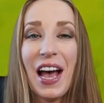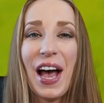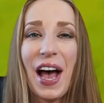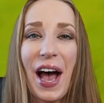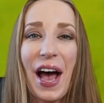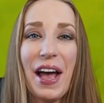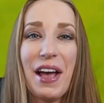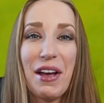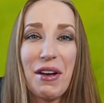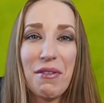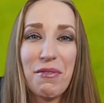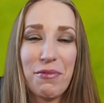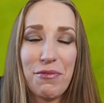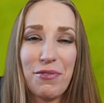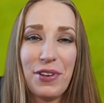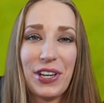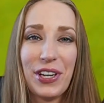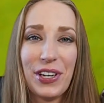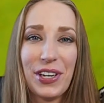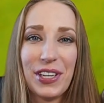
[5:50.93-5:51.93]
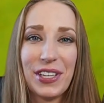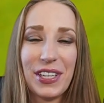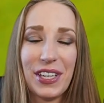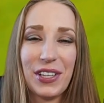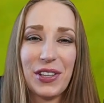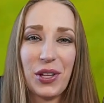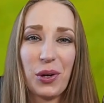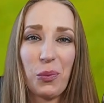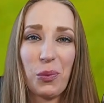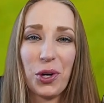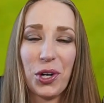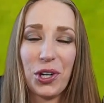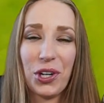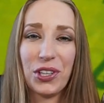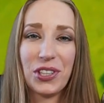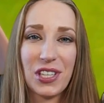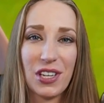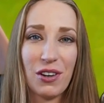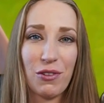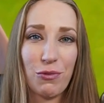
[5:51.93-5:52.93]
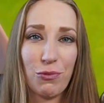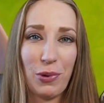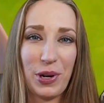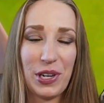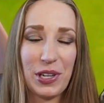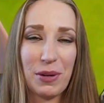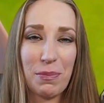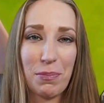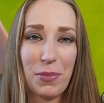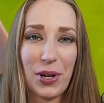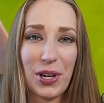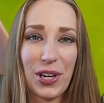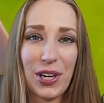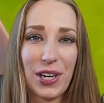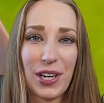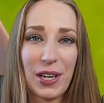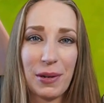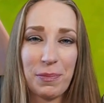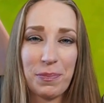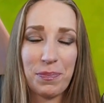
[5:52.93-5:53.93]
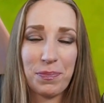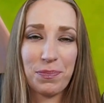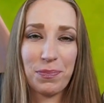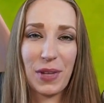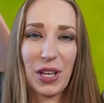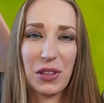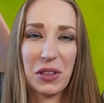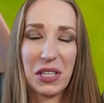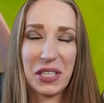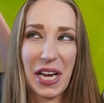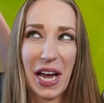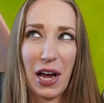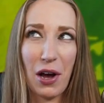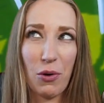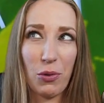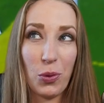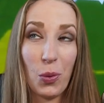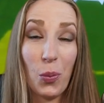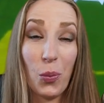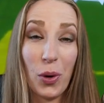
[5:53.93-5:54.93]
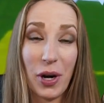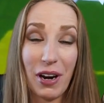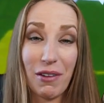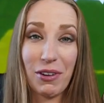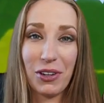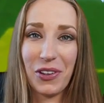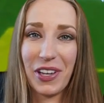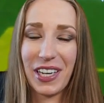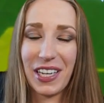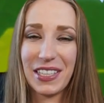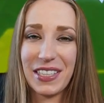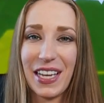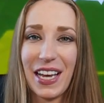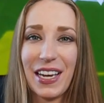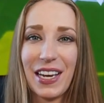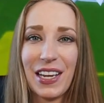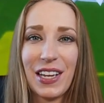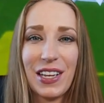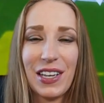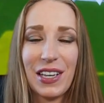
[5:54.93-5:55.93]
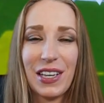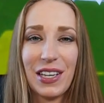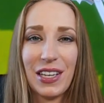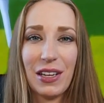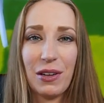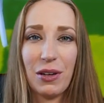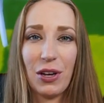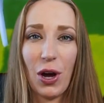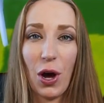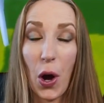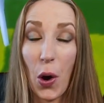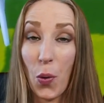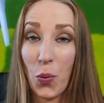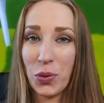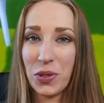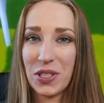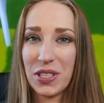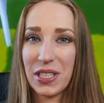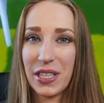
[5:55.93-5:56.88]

I figured the world of Windenburg, the town, whatever, like I said, owns